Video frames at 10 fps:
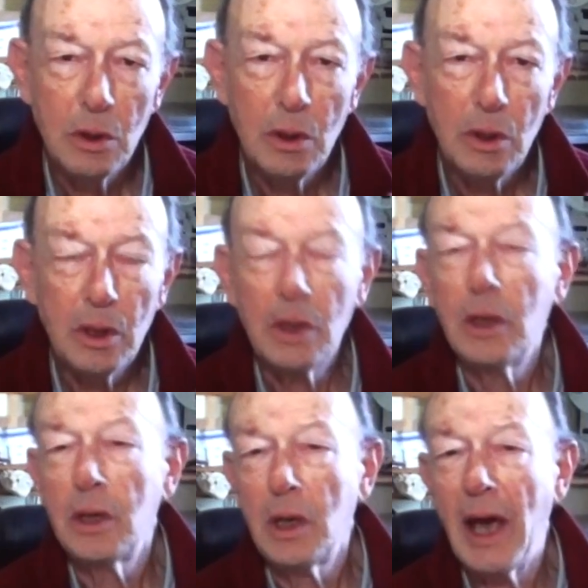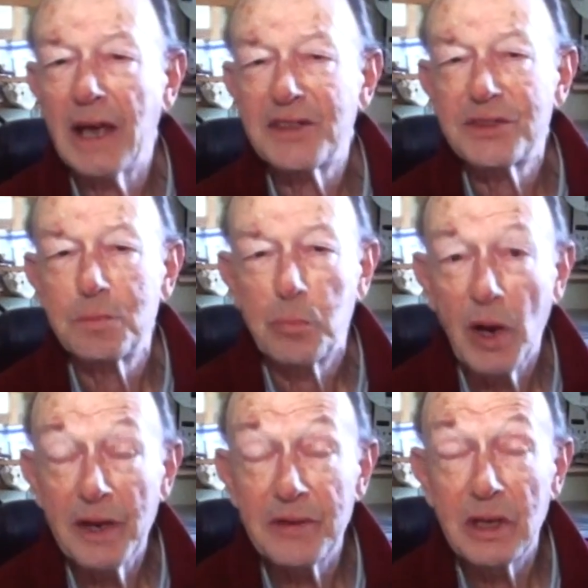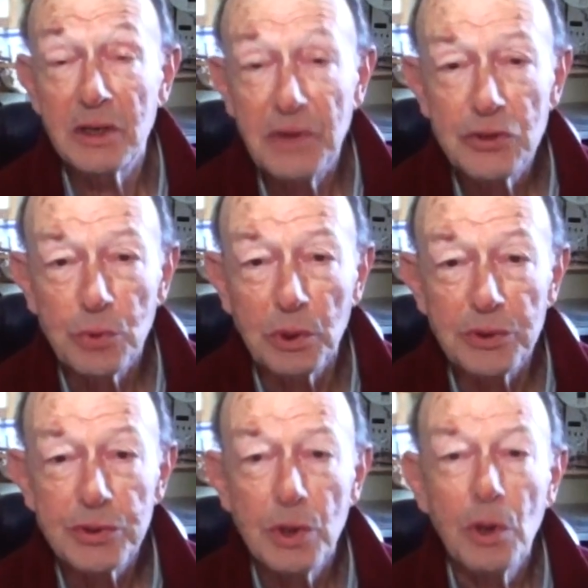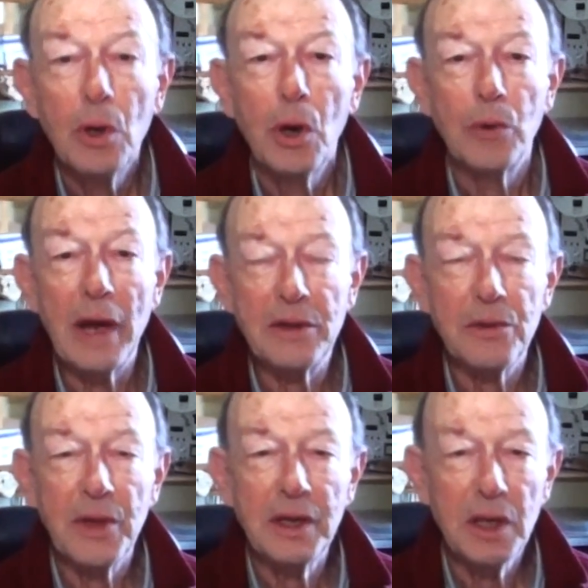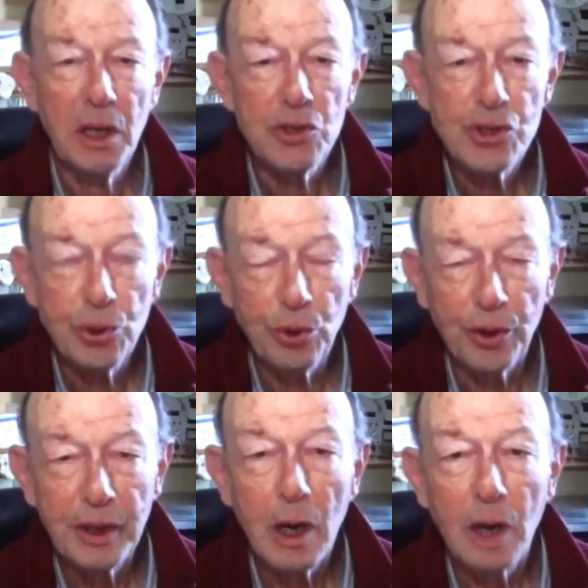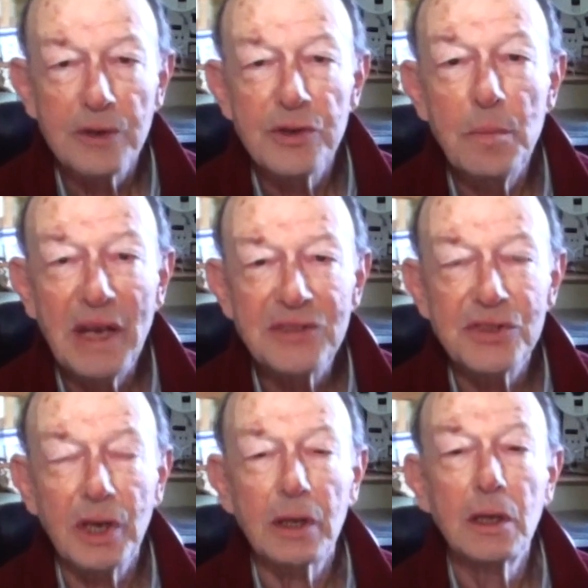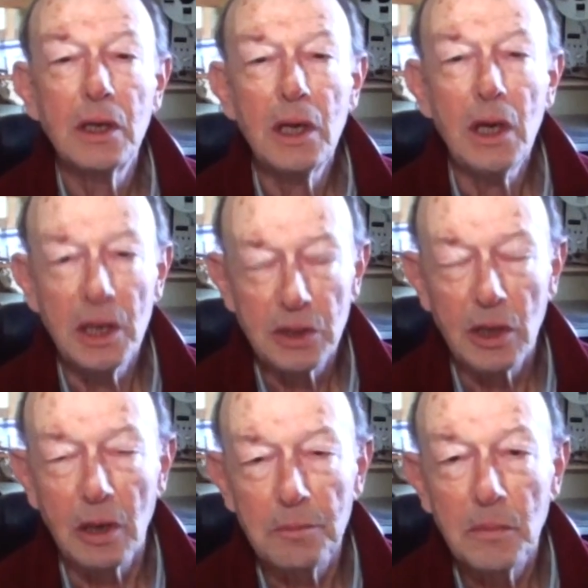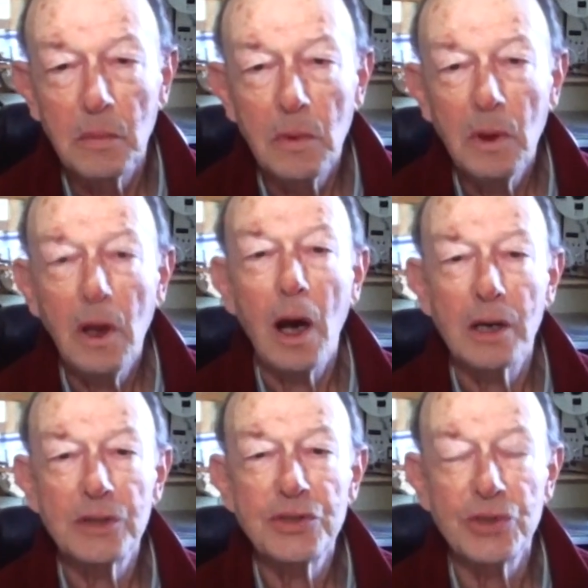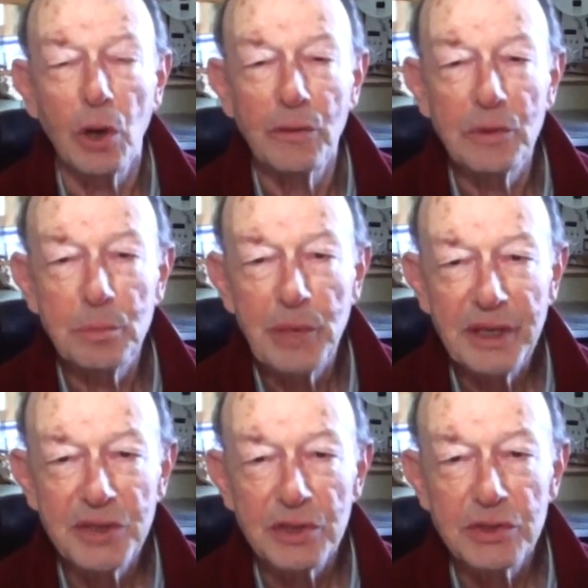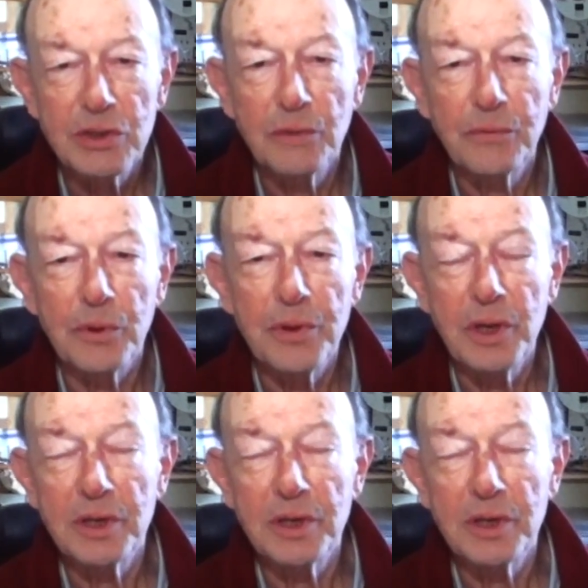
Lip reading: as private individuals, rather than ensuring our domestic income on a solvent basis for the entire nation.